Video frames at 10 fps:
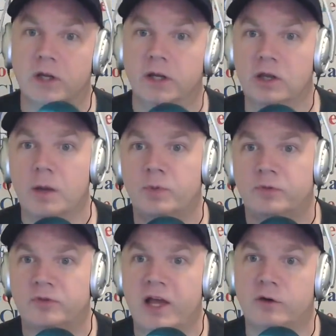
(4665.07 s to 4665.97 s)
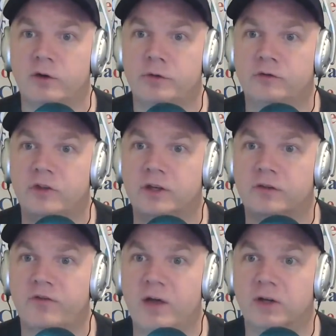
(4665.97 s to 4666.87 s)
Yep. Flat earthers think the
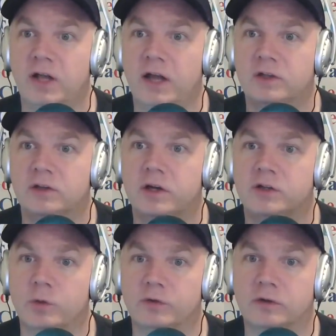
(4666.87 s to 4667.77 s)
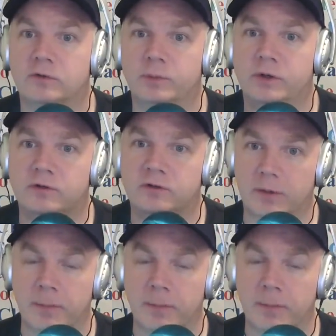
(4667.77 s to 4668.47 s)
Falcon Heavy launch was a conspiracy.